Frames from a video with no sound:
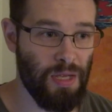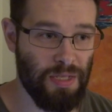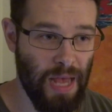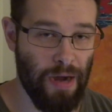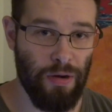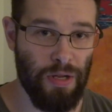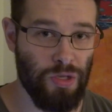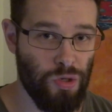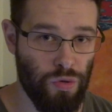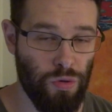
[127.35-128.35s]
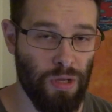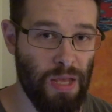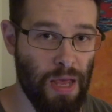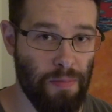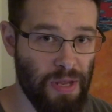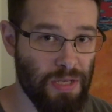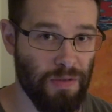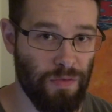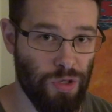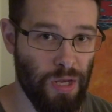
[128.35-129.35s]
Saturn is truly a piece
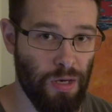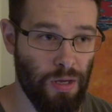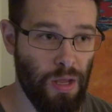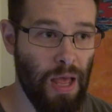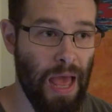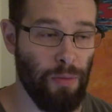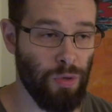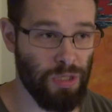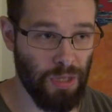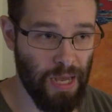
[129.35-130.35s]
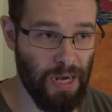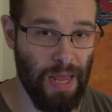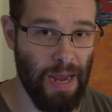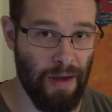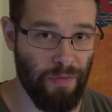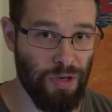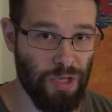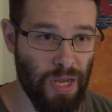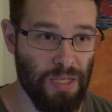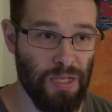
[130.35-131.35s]
of shit and will delight at every
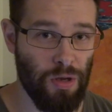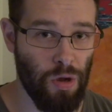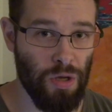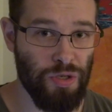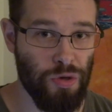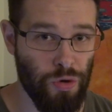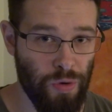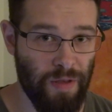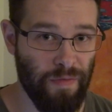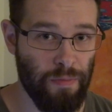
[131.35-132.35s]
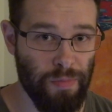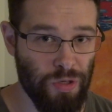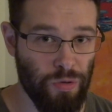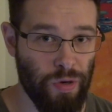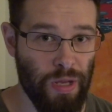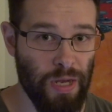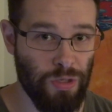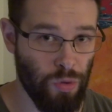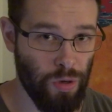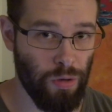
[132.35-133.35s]
chance to cause you grief, misery,
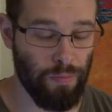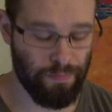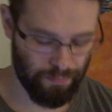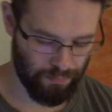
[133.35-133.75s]
and toil.